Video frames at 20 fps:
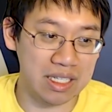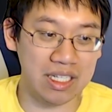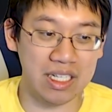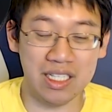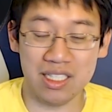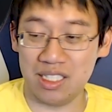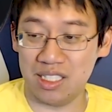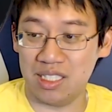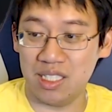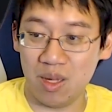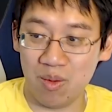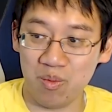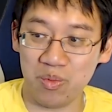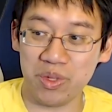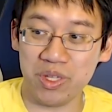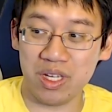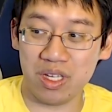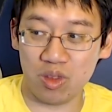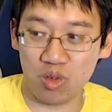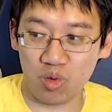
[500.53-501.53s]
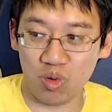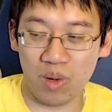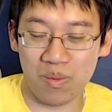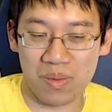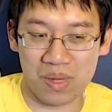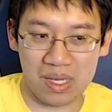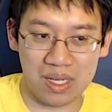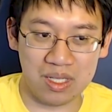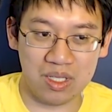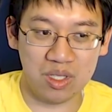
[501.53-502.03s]
it's simply a 3
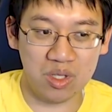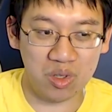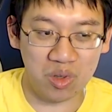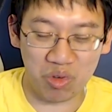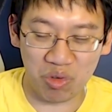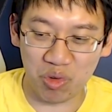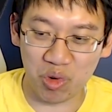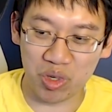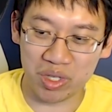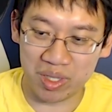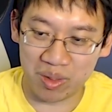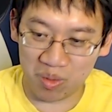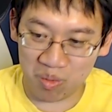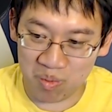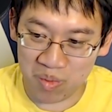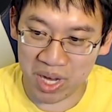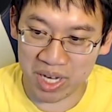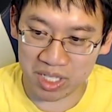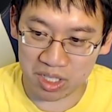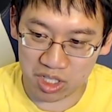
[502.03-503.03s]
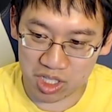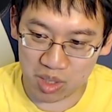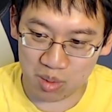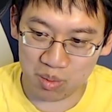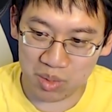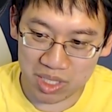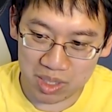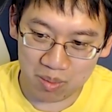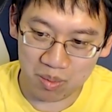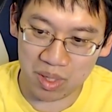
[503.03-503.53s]
mana 2-4 and a minor
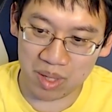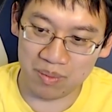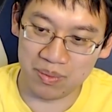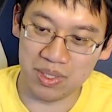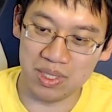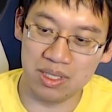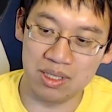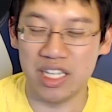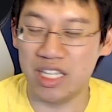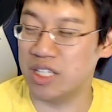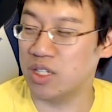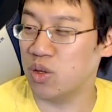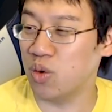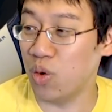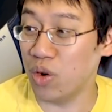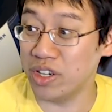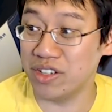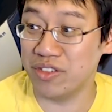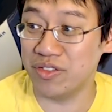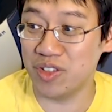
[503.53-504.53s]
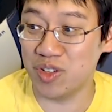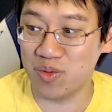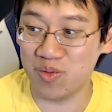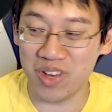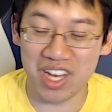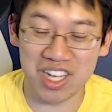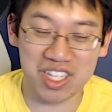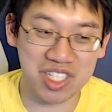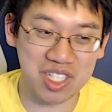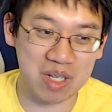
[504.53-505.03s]
speed bump. In quite a few
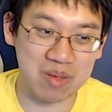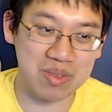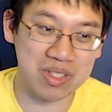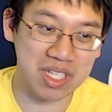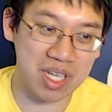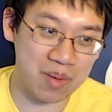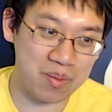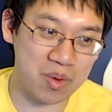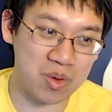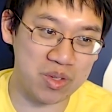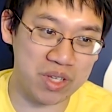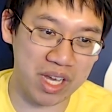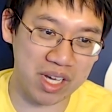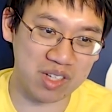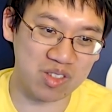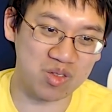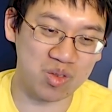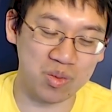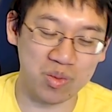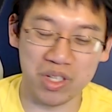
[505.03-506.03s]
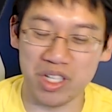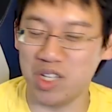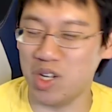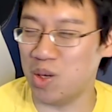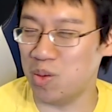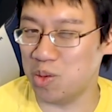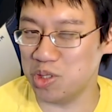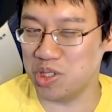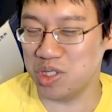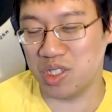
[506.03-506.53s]
matchups, tempo decks will play
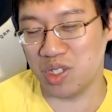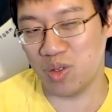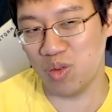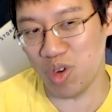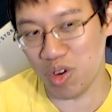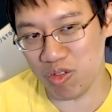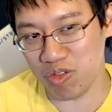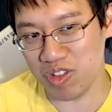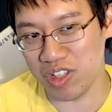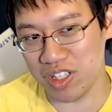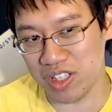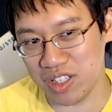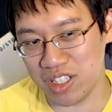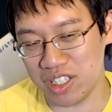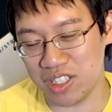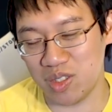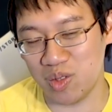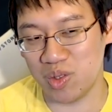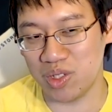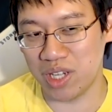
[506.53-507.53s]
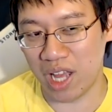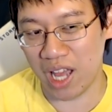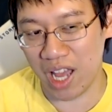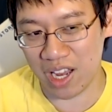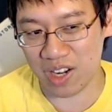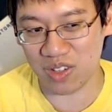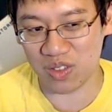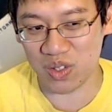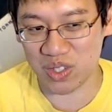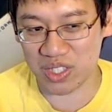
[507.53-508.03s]
almost equivalently to an
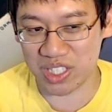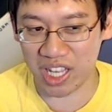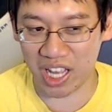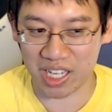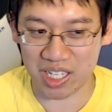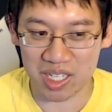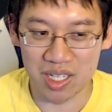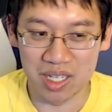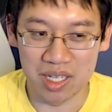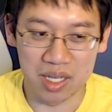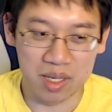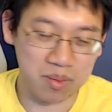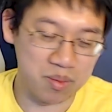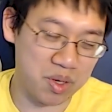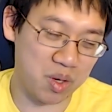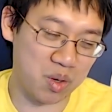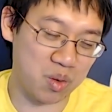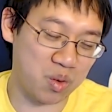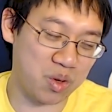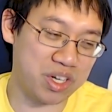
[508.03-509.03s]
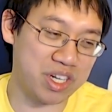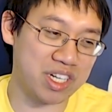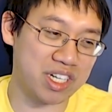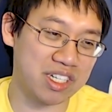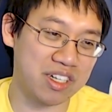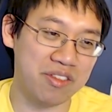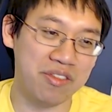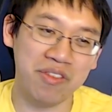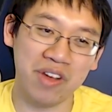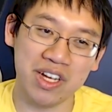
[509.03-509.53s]
aggro deck, but where you're going
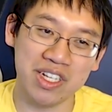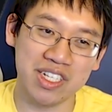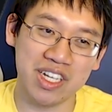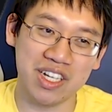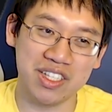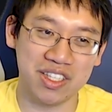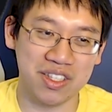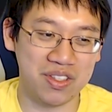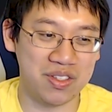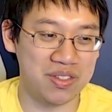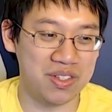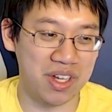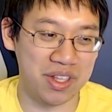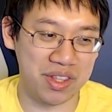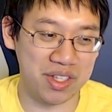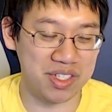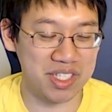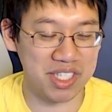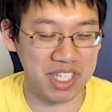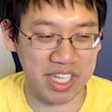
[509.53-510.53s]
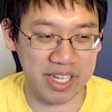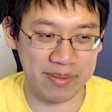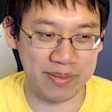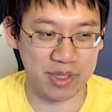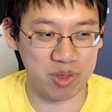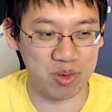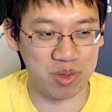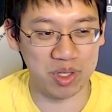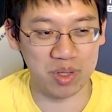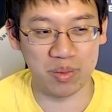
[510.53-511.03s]
to find out that they're not the same
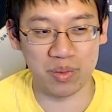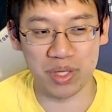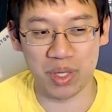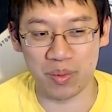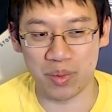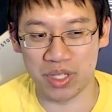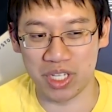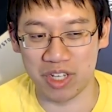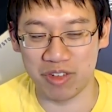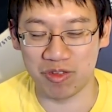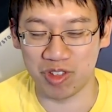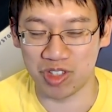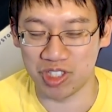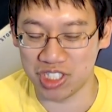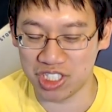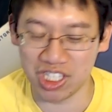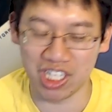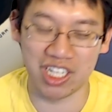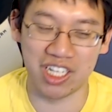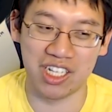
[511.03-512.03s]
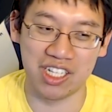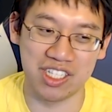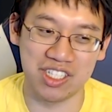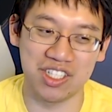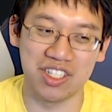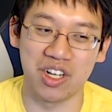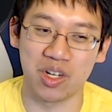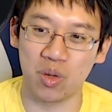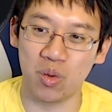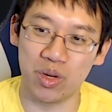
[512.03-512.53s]
is when you play Benevolent Djinn, and it's
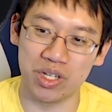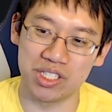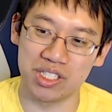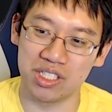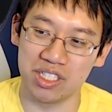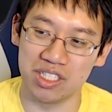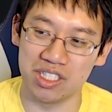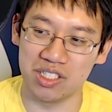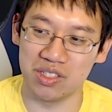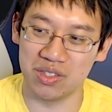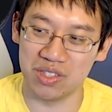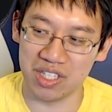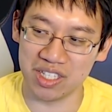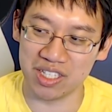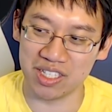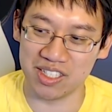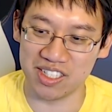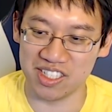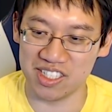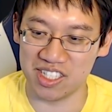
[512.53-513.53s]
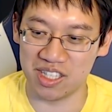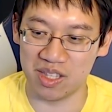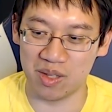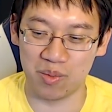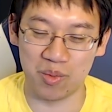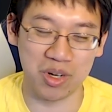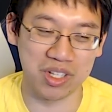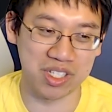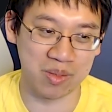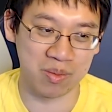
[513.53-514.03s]
not quite as good as you think it is in the
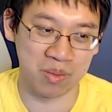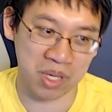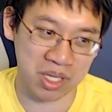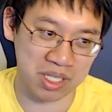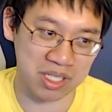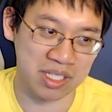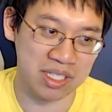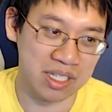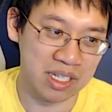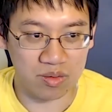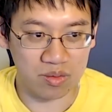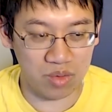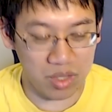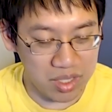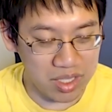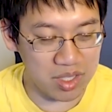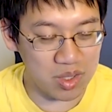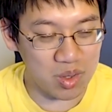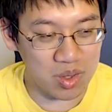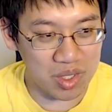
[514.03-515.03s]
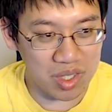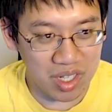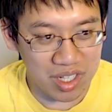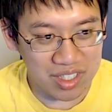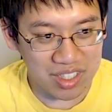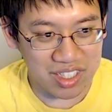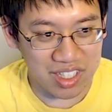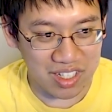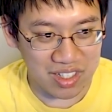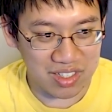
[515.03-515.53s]
present meta. Really cool
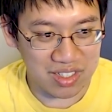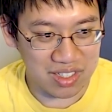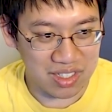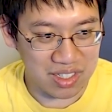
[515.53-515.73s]
card though,